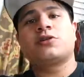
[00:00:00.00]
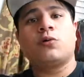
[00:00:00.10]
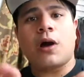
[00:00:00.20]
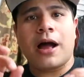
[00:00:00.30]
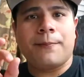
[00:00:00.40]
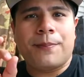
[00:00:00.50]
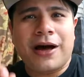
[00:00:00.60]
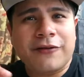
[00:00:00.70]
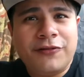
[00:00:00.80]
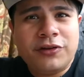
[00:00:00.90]
So I
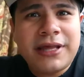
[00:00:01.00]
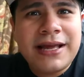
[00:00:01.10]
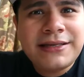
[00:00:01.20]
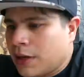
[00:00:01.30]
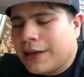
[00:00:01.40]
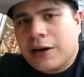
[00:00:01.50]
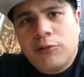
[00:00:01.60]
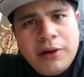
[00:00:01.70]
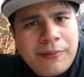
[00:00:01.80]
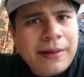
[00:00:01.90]
bought a few things, and I want to